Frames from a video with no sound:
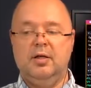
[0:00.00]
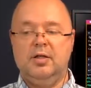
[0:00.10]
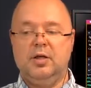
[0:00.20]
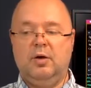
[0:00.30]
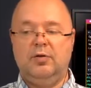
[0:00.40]

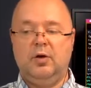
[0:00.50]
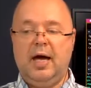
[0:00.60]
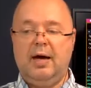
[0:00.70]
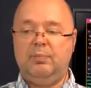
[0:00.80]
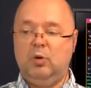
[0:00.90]
So if you
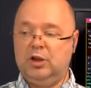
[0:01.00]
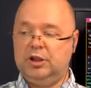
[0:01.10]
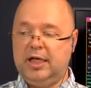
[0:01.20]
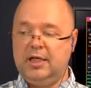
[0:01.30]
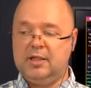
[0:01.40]
have more
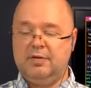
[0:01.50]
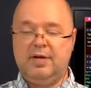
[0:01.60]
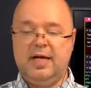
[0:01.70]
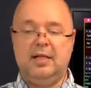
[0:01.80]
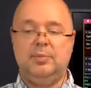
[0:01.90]
shares
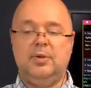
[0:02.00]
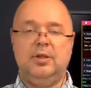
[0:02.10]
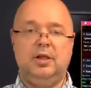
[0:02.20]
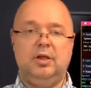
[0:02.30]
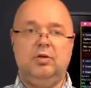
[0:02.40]

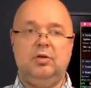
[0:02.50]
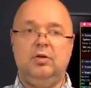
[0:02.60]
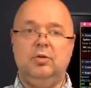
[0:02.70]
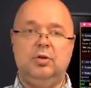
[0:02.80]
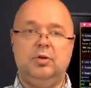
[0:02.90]
available and you
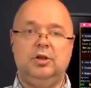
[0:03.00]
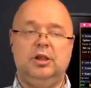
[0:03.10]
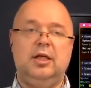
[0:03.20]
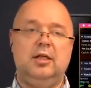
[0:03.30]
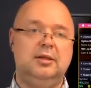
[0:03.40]
dilute those
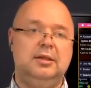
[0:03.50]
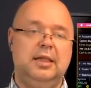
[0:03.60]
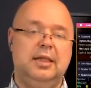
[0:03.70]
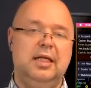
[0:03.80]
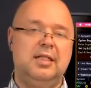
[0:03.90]
shares,
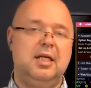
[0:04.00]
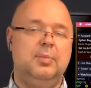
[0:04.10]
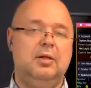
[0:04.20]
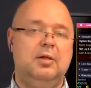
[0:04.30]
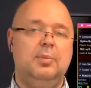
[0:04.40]
then it's going
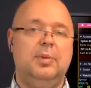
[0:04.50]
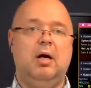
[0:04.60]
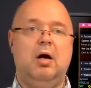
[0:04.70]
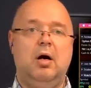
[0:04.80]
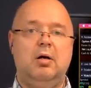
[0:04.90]
to be a little bit
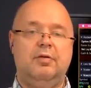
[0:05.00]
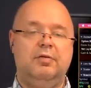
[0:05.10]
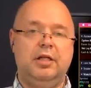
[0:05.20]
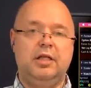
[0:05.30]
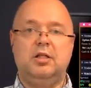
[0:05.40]
harder
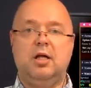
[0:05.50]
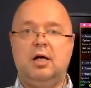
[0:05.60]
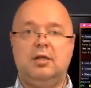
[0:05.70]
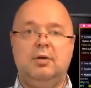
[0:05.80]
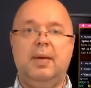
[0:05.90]
for the
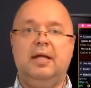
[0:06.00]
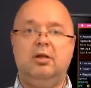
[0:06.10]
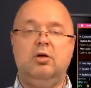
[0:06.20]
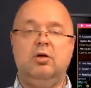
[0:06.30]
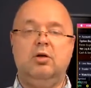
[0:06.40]
stock to make
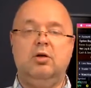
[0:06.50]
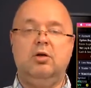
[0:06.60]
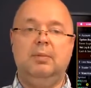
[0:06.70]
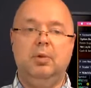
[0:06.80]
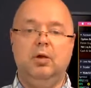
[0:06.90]
those
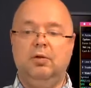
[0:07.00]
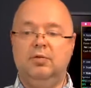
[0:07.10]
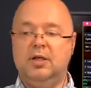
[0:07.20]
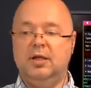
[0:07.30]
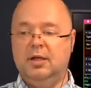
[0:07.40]
big
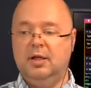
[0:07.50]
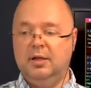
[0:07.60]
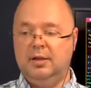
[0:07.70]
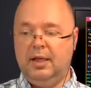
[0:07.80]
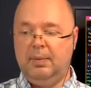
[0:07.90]
moves
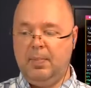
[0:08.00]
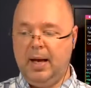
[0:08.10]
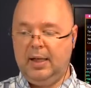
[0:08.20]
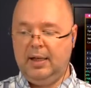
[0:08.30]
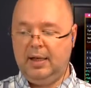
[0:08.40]
that
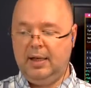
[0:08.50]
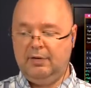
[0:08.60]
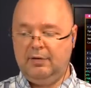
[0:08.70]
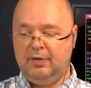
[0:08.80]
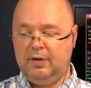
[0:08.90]
might
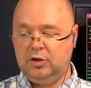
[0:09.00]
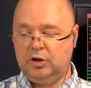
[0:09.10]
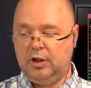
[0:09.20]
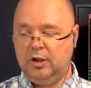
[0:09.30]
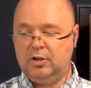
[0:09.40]
have
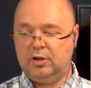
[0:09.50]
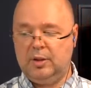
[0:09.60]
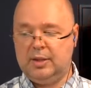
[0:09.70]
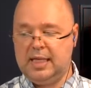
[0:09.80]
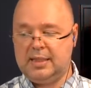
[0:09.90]
triggered. So
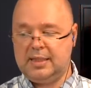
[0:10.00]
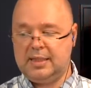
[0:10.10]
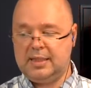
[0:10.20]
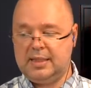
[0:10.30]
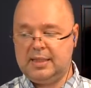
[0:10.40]

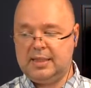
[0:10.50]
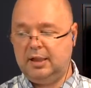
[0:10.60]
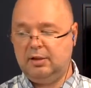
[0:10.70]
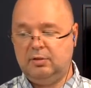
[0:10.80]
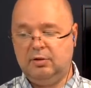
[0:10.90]
it's actually
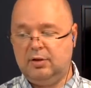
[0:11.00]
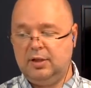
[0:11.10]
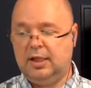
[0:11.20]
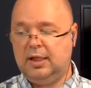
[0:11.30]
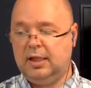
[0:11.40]
a good
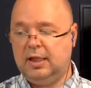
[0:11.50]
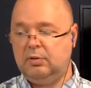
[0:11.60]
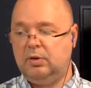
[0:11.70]
thing.